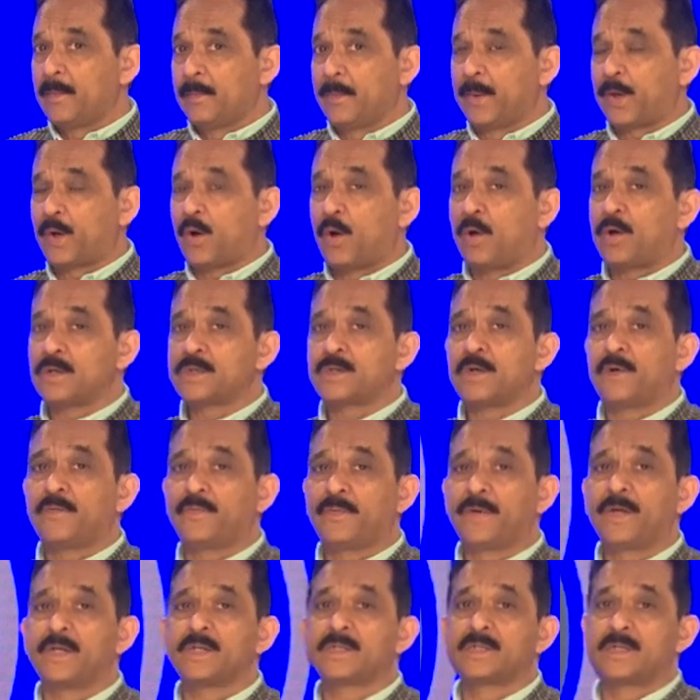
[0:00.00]
because
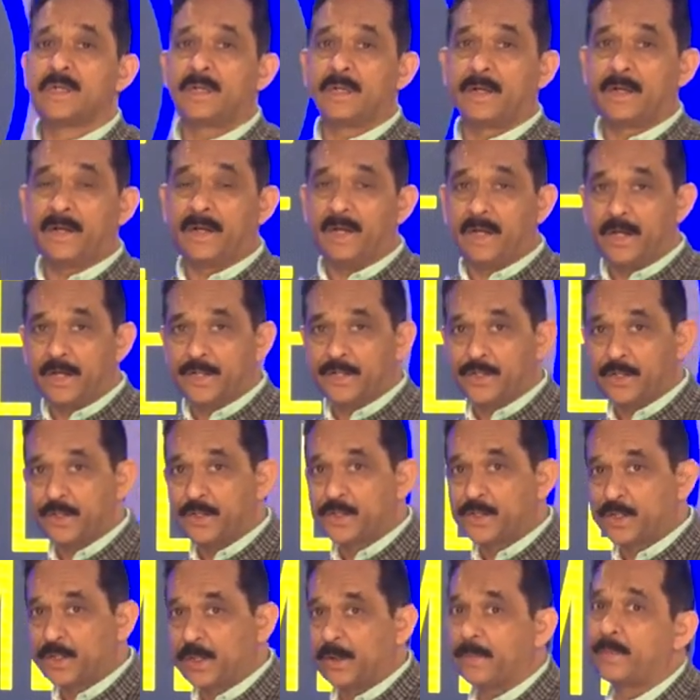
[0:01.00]
of his
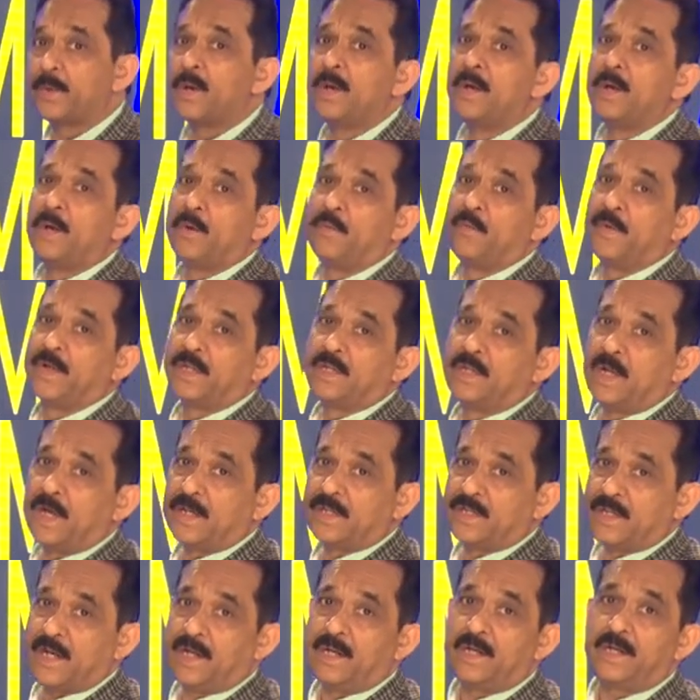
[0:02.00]
relationship with the
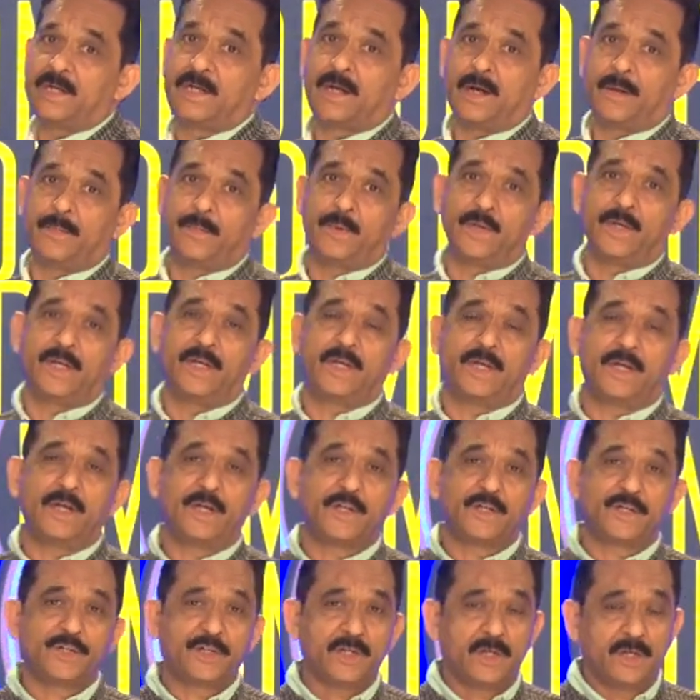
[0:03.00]

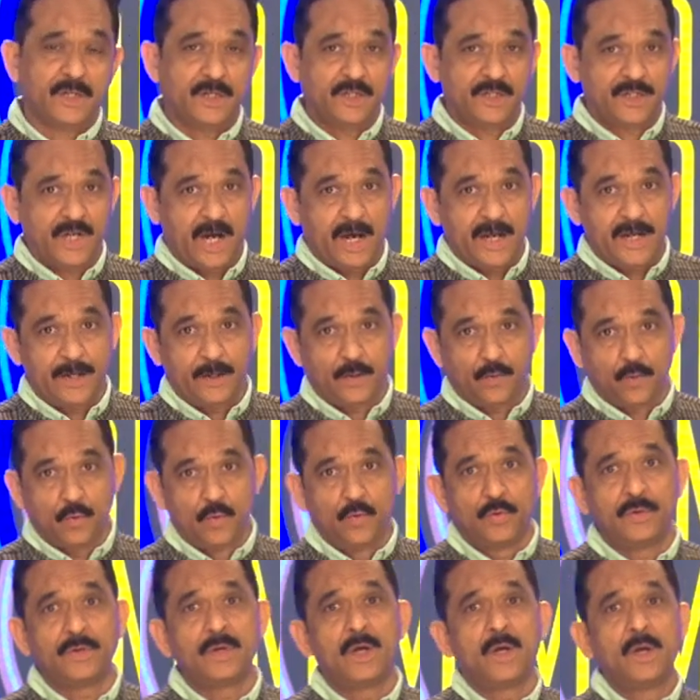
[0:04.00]
telecommunication
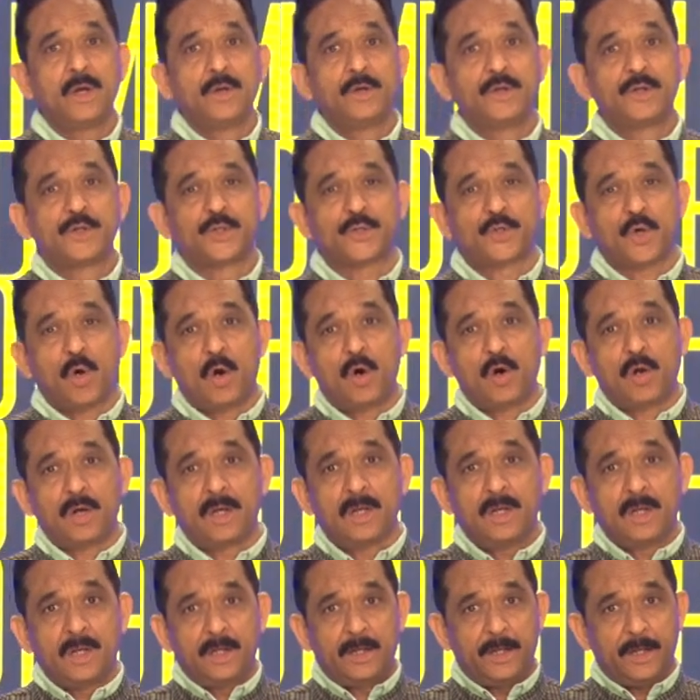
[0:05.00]
tycoon
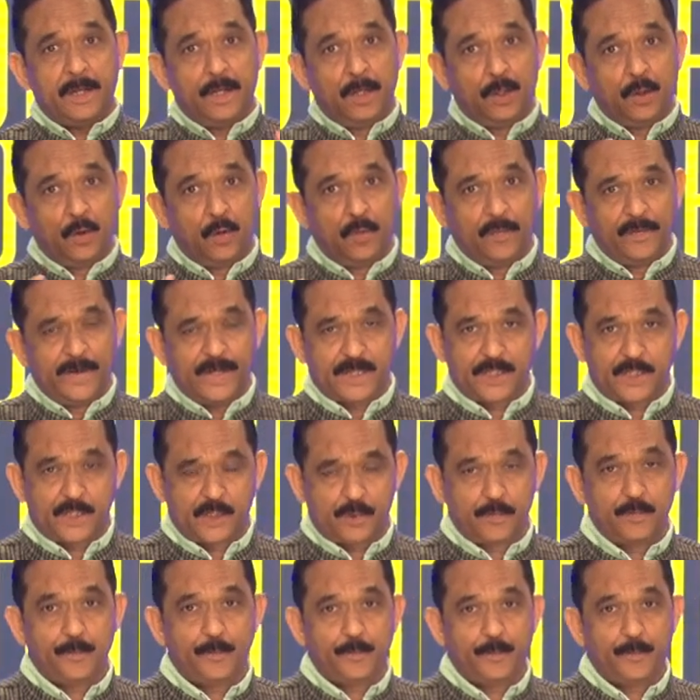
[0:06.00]
Saul
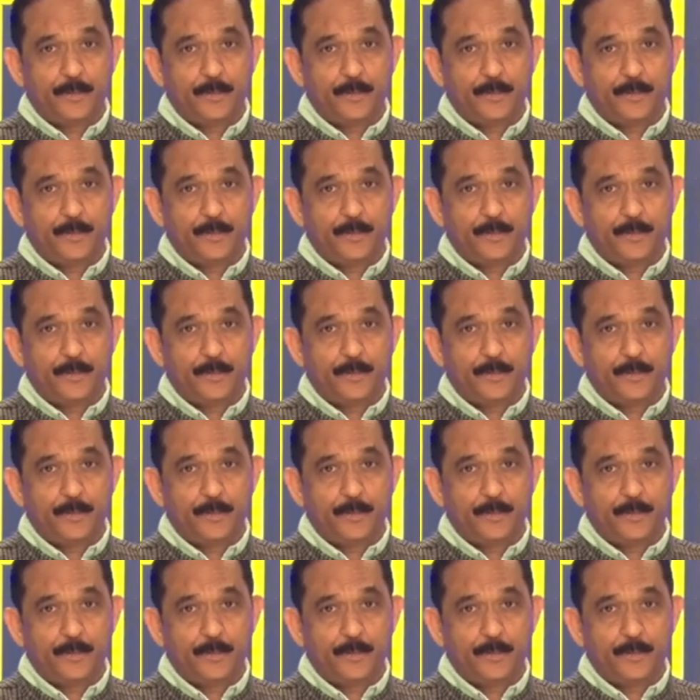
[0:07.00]
Ilovitz.